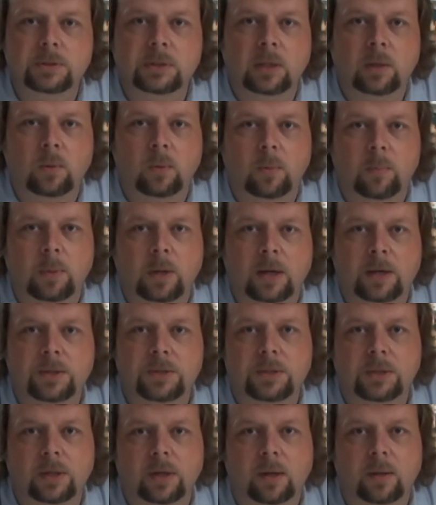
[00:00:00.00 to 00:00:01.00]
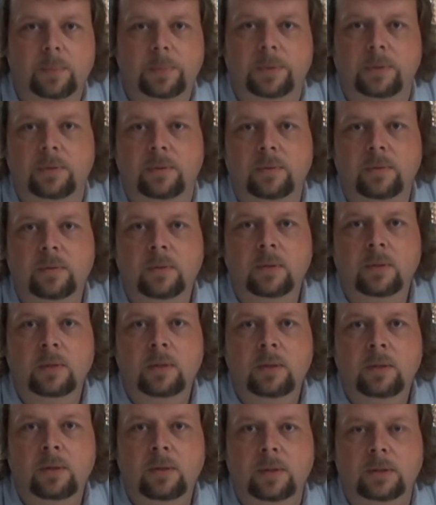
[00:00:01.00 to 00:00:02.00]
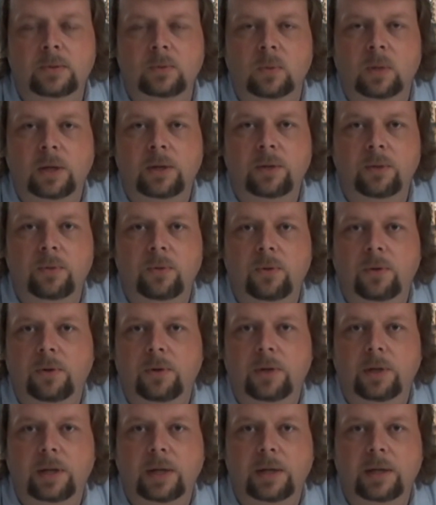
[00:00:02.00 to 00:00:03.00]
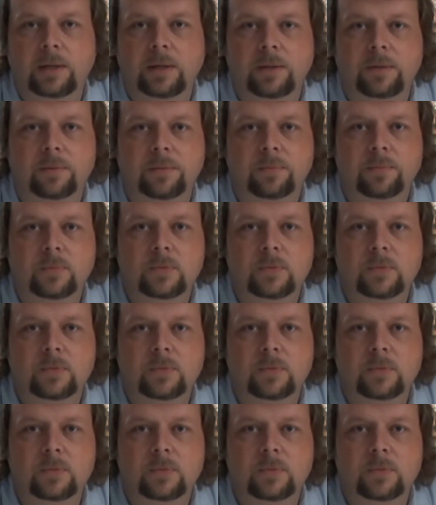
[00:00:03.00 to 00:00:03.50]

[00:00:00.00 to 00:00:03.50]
um, I own a body shop and that's what I do during the day.